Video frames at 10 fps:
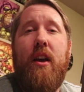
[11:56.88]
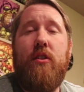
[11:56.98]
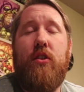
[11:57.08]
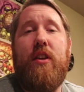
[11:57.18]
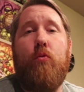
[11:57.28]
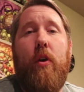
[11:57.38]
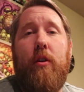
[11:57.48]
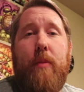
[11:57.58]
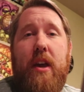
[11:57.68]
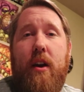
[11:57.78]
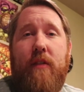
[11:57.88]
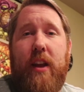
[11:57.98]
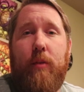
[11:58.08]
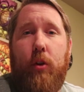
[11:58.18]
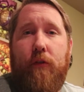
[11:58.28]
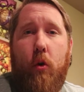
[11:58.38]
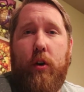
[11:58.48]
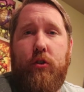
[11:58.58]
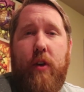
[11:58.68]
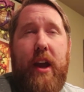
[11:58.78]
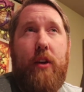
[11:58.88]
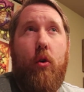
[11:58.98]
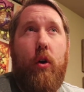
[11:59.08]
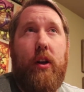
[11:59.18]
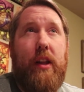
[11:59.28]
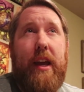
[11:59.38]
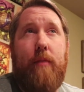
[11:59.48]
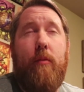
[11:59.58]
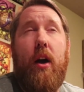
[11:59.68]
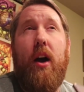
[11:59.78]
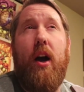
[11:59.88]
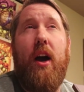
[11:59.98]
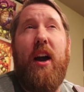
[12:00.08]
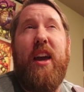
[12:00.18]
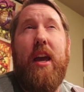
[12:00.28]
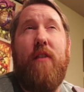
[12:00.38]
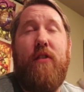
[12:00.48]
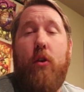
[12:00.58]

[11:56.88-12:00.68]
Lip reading: so these will be available for trade or claim if